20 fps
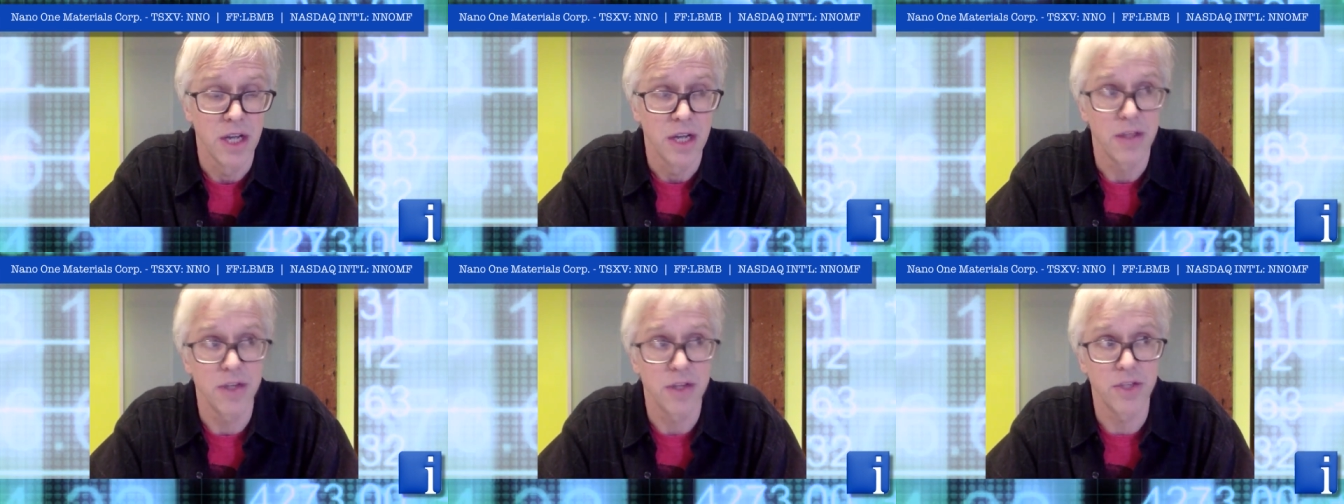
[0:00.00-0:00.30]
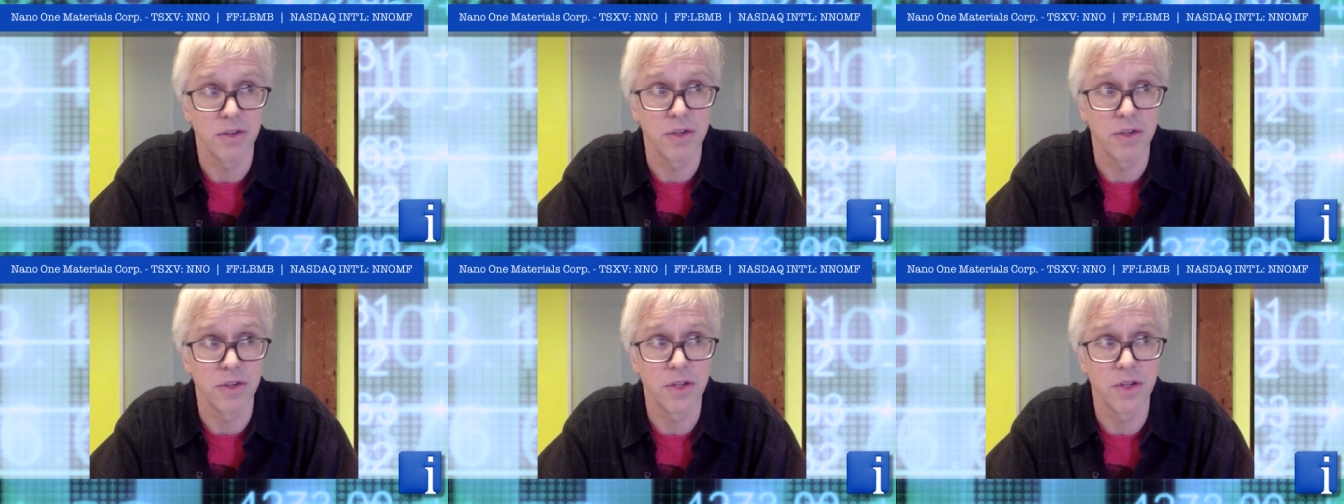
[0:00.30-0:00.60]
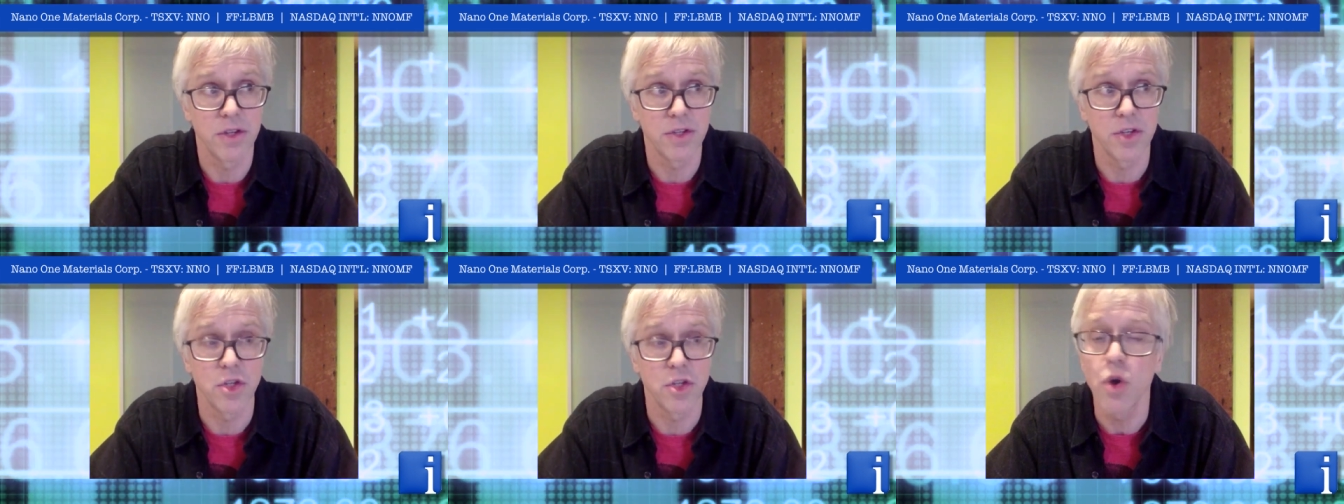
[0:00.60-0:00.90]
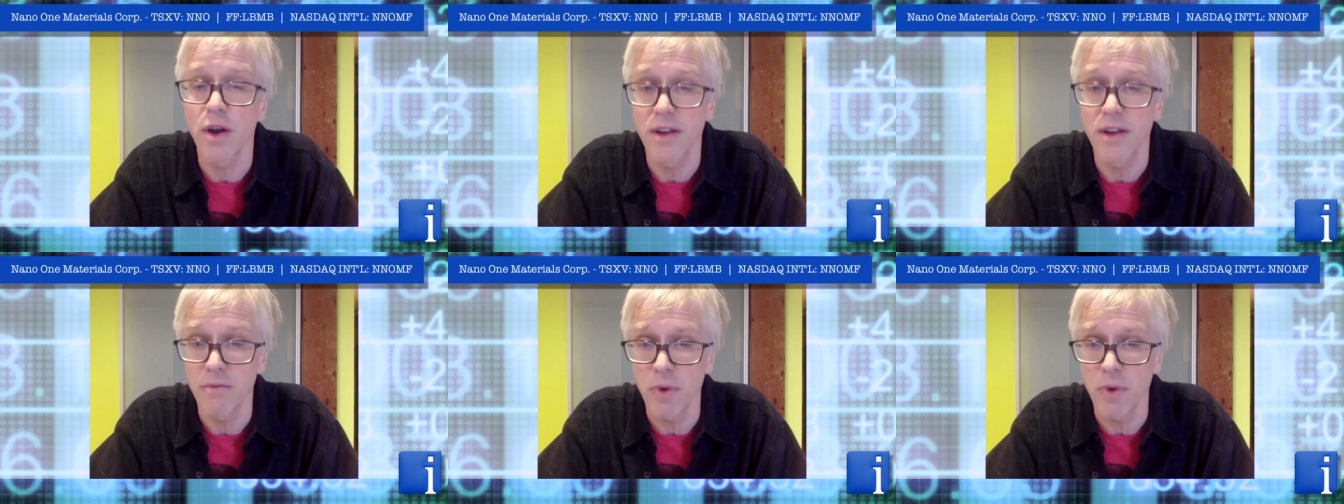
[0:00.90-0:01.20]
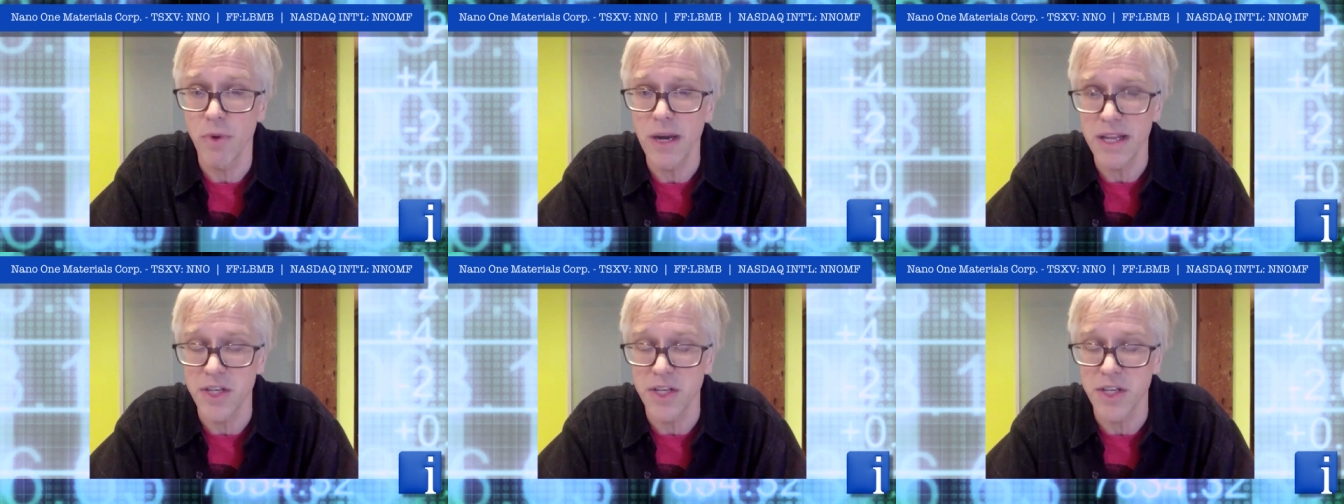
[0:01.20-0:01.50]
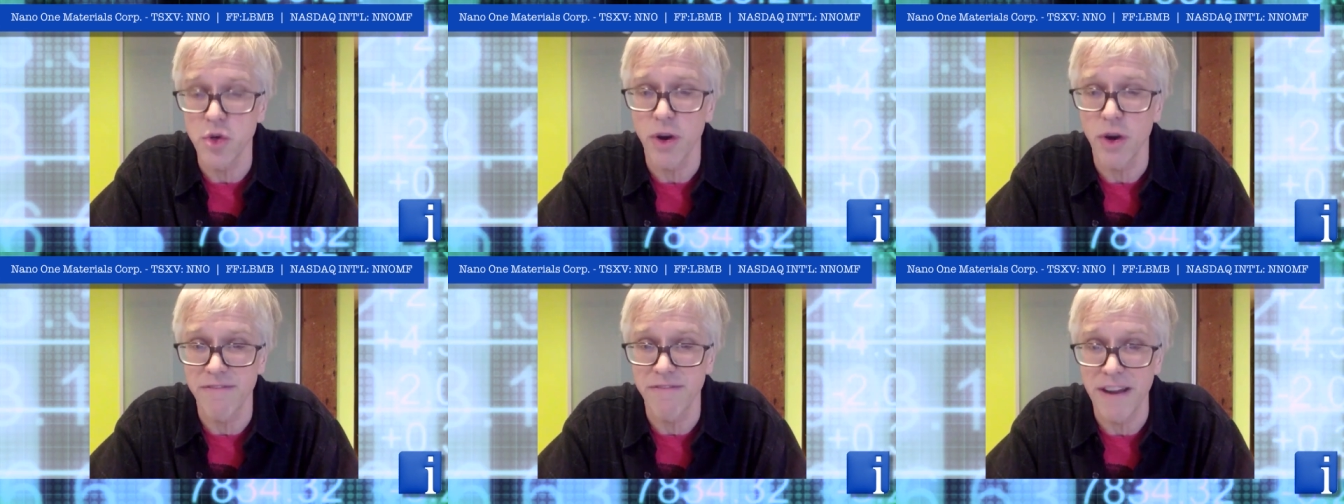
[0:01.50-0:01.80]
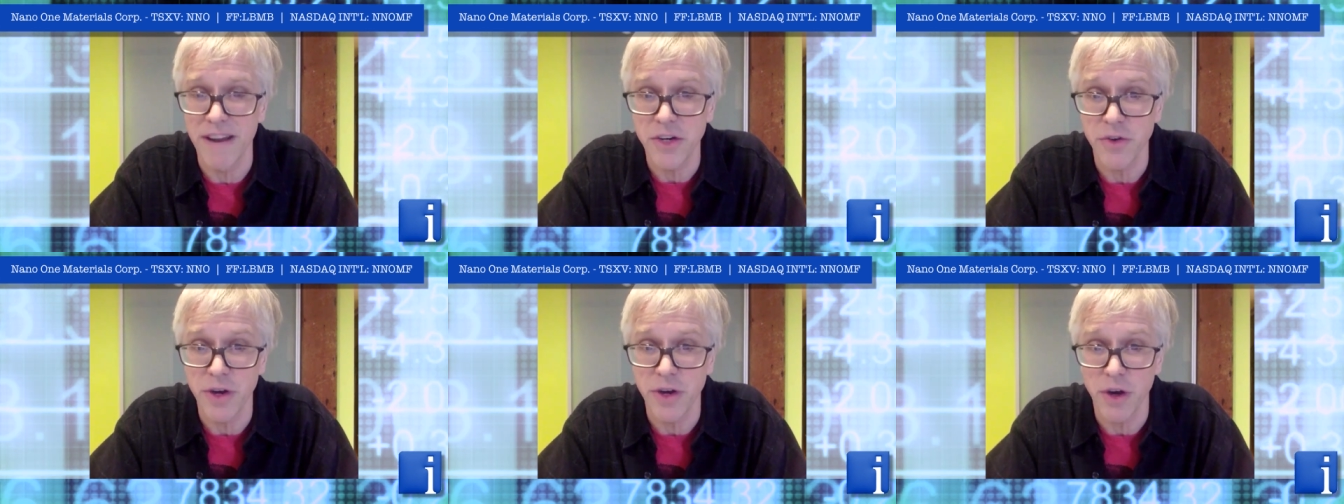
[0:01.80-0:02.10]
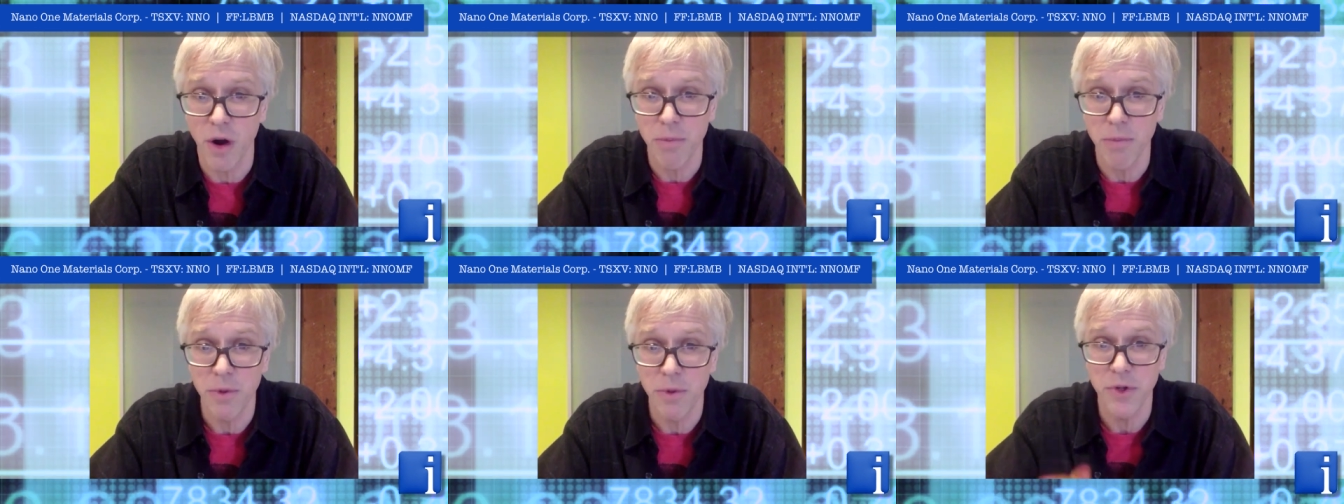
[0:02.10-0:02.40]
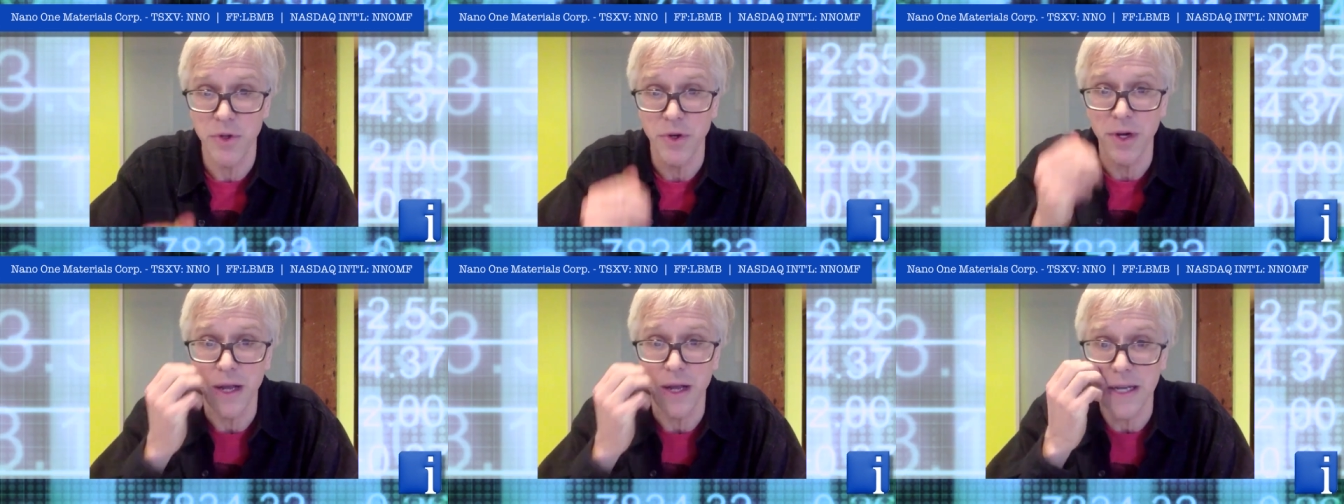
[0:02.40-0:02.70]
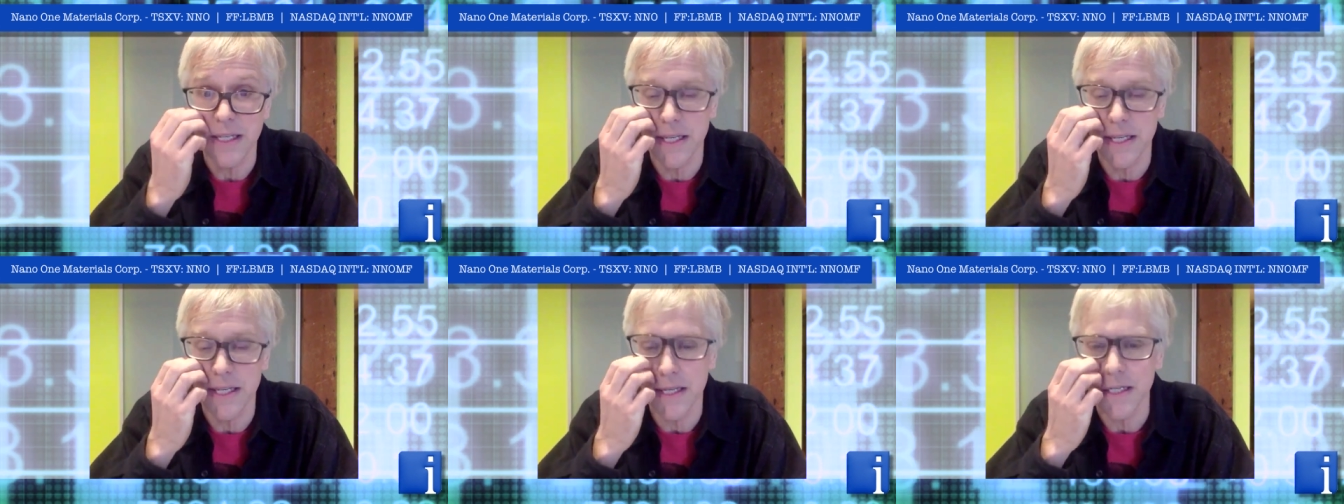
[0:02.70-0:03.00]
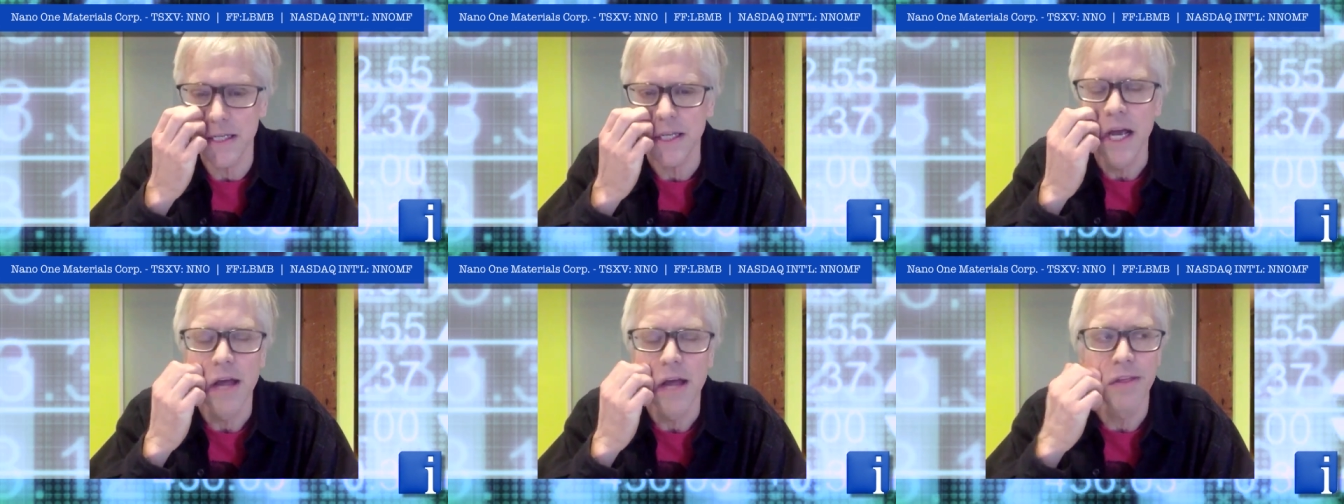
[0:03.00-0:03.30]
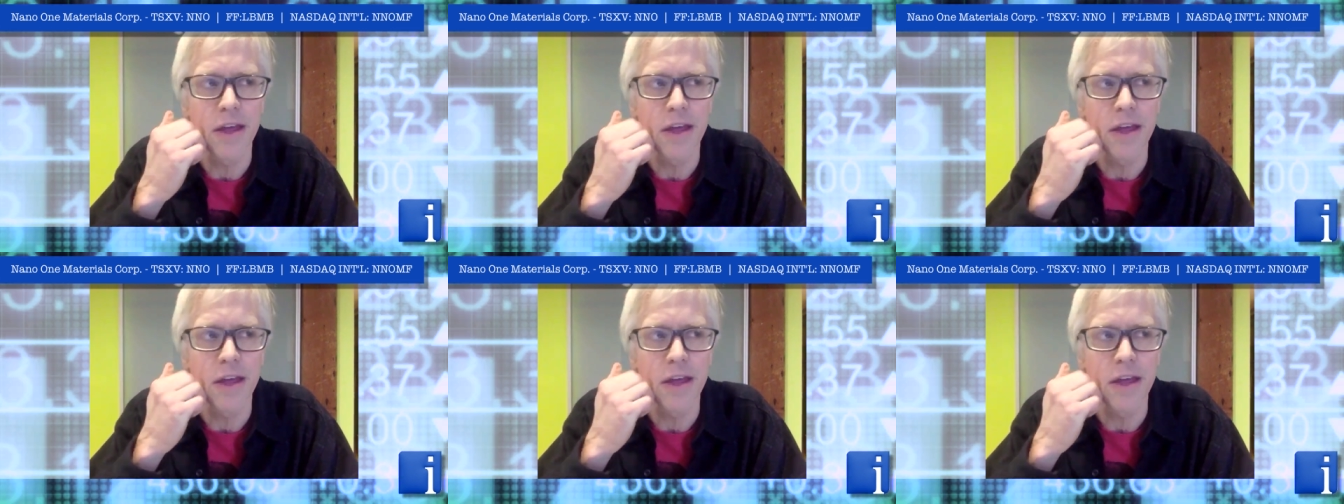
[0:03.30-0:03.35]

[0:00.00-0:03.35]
there's a there's a joint really it's a joint venturing opportunity. I see this.